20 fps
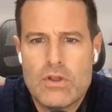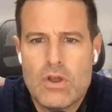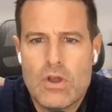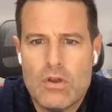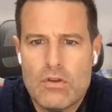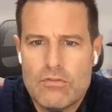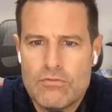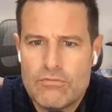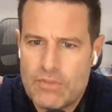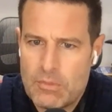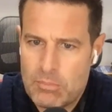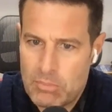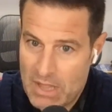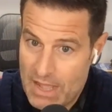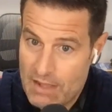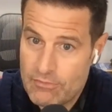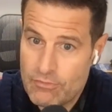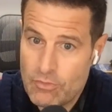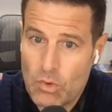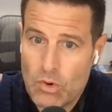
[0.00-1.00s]
of the
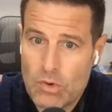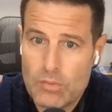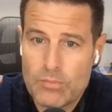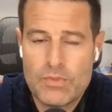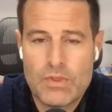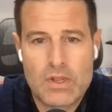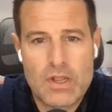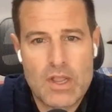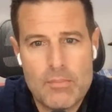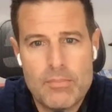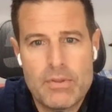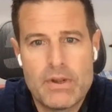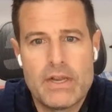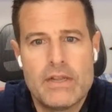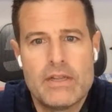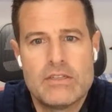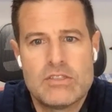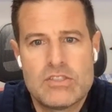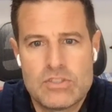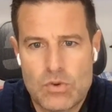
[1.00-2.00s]
platform. The company
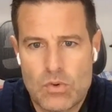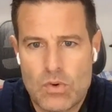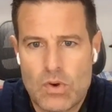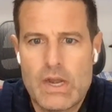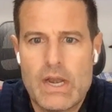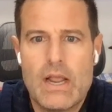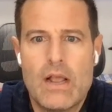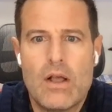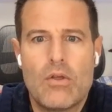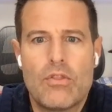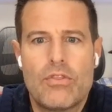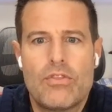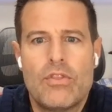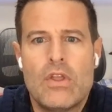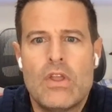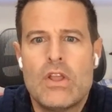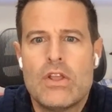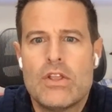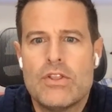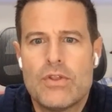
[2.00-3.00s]
is Story Health.
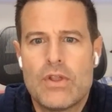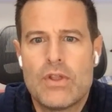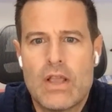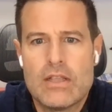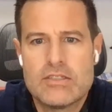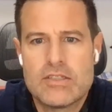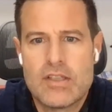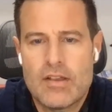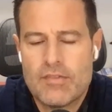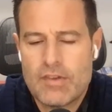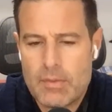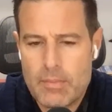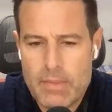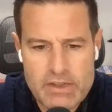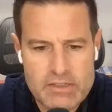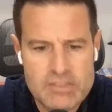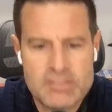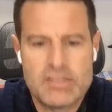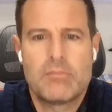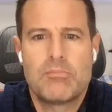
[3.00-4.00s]
You guys have an
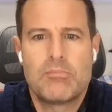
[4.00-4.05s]
amazing